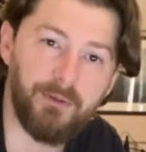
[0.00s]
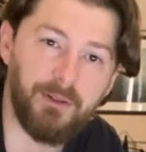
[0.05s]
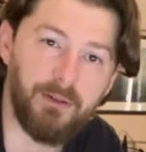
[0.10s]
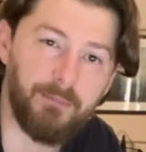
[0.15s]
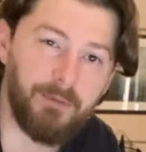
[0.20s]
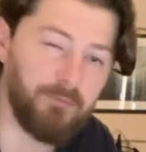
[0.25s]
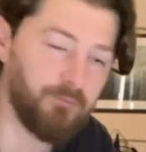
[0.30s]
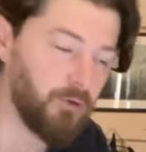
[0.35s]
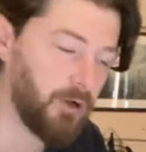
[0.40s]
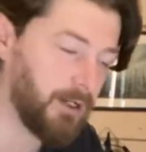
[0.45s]
I've
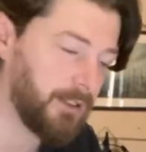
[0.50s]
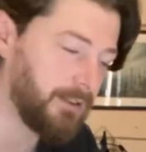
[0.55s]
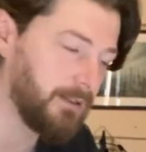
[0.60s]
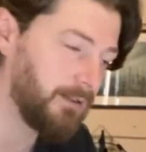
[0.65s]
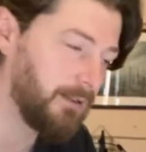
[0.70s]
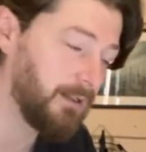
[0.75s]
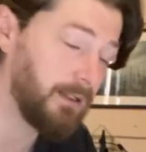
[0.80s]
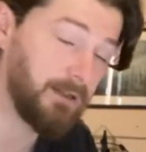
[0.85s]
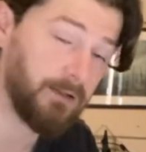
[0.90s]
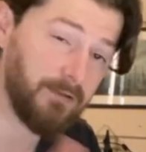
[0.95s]
been
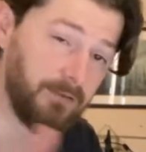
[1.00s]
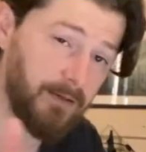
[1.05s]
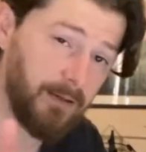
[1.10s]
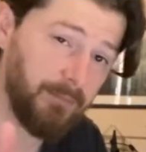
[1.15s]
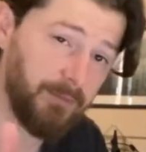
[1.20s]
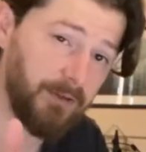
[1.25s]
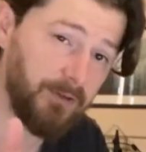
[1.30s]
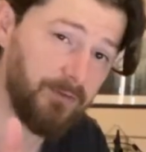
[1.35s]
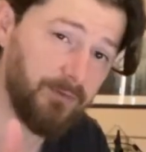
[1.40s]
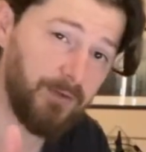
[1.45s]
riding at the time
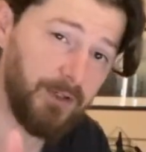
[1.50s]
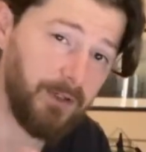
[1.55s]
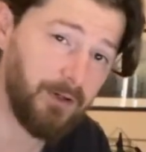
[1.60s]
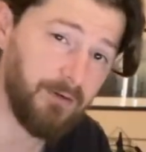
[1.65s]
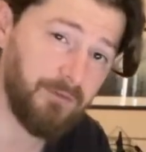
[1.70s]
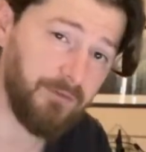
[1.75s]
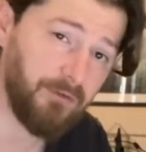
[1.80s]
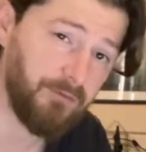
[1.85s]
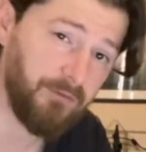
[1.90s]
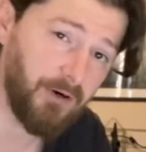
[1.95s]
of this video
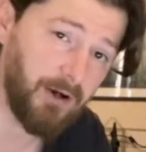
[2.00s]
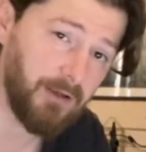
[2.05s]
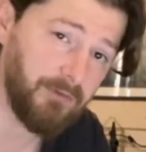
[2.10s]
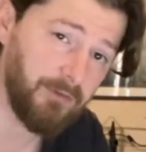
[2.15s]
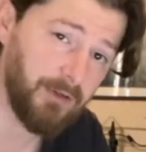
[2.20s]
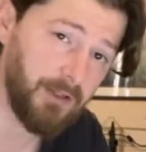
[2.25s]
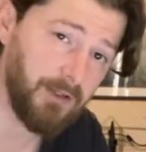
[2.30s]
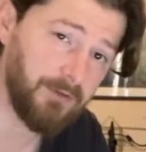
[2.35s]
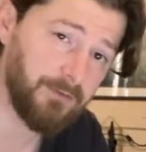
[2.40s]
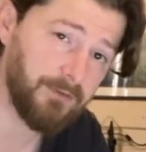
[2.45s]
for 5
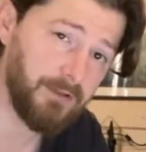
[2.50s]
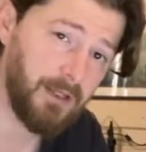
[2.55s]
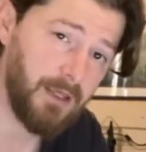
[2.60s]
years.